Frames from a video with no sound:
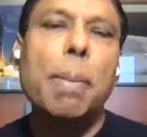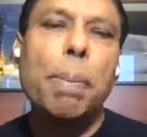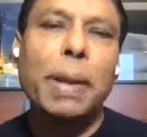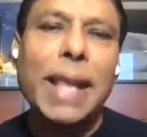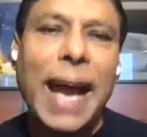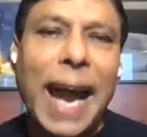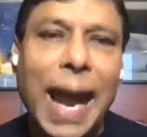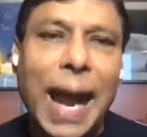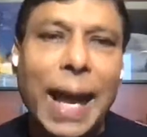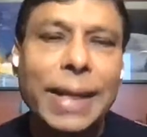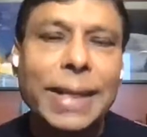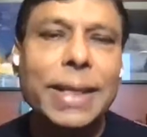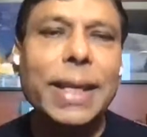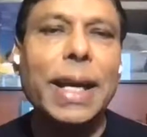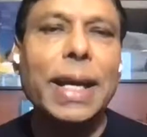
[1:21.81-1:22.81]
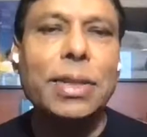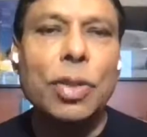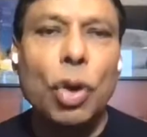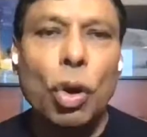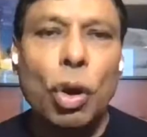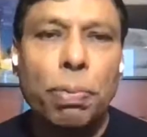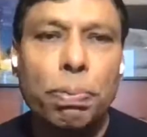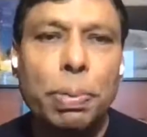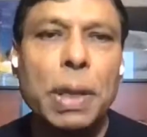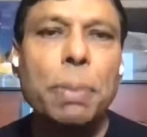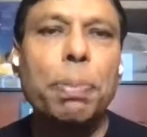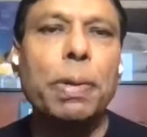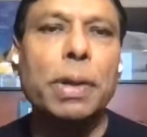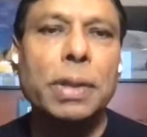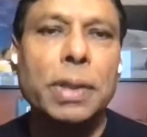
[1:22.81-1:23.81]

but the ideas of people